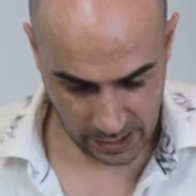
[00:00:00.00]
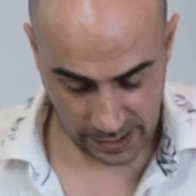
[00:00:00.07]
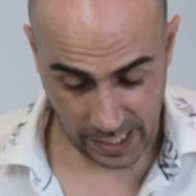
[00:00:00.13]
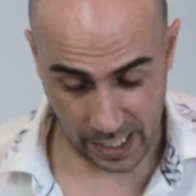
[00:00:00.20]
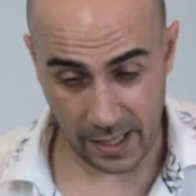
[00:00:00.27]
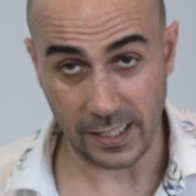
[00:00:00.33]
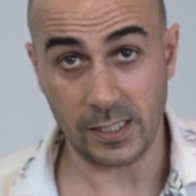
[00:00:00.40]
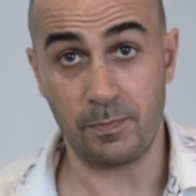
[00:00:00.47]

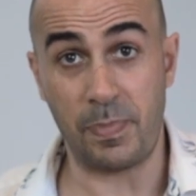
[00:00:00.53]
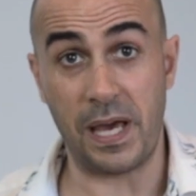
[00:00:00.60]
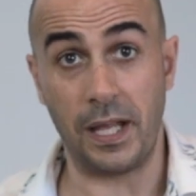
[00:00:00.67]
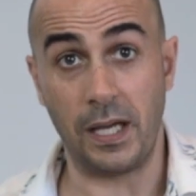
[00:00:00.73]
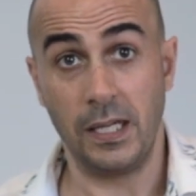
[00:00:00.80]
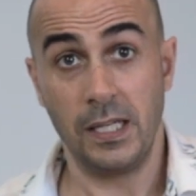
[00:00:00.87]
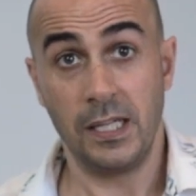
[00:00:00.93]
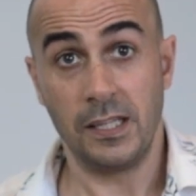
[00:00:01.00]
Okay, that's
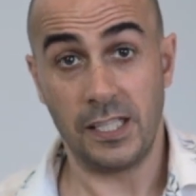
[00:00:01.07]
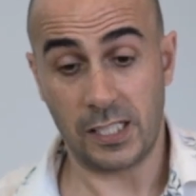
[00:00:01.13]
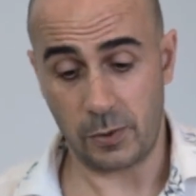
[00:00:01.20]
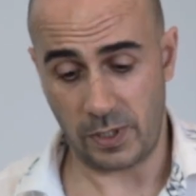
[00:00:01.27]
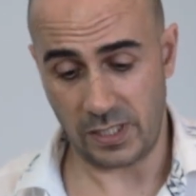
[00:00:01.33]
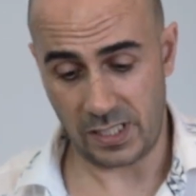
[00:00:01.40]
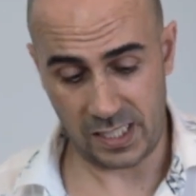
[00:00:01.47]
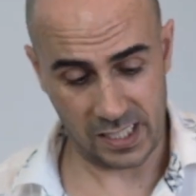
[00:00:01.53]
better. This
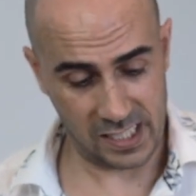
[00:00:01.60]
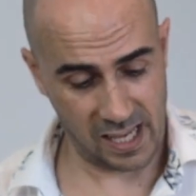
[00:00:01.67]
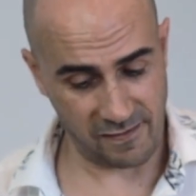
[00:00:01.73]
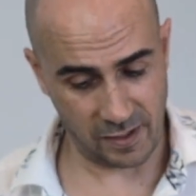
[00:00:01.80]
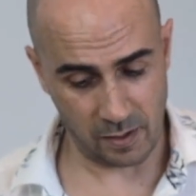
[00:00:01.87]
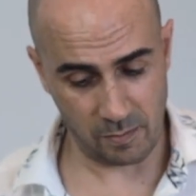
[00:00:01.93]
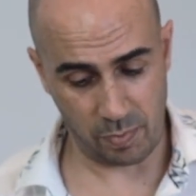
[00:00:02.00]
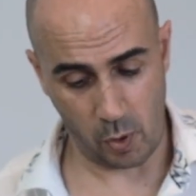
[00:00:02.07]
one's
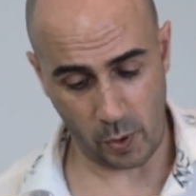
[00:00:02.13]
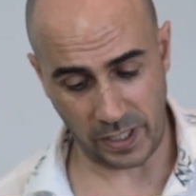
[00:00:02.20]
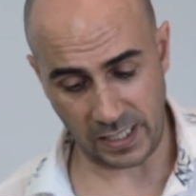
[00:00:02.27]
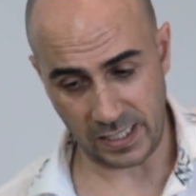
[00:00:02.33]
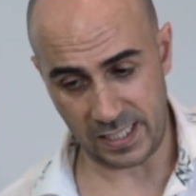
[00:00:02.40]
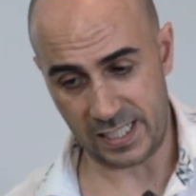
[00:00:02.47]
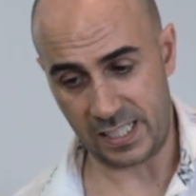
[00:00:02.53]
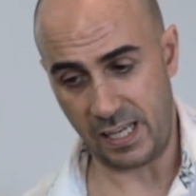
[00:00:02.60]

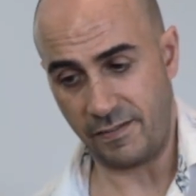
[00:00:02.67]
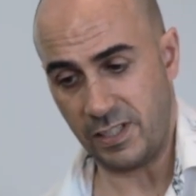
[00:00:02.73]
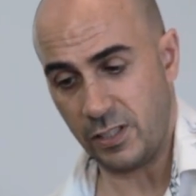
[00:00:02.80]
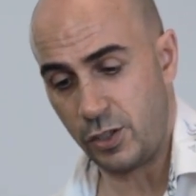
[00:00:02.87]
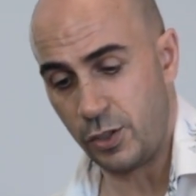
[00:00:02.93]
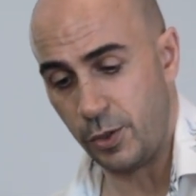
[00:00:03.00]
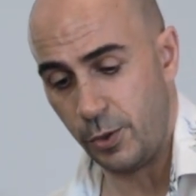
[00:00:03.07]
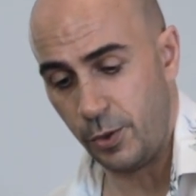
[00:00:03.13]

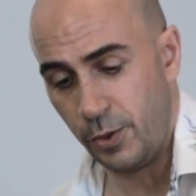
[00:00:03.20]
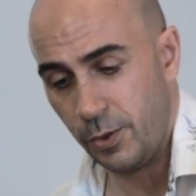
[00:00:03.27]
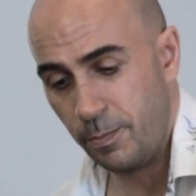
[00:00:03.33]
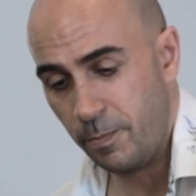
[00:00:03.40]
7.72.